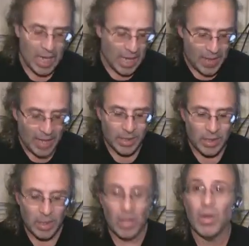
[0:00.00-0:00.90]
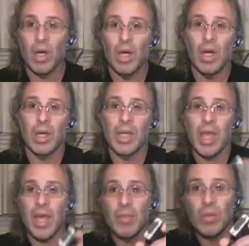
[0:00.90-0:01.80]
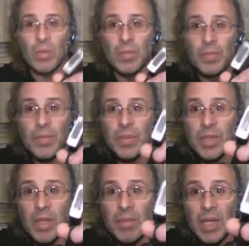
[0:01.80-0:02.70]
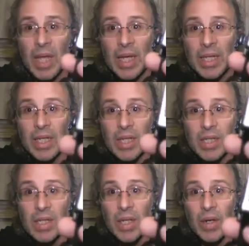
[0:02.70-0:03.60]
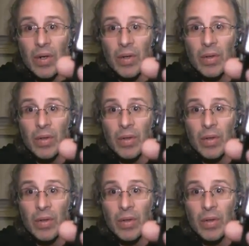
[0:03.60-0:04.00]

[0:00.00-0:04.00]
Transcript: and that's, you know, a cable, something like this here,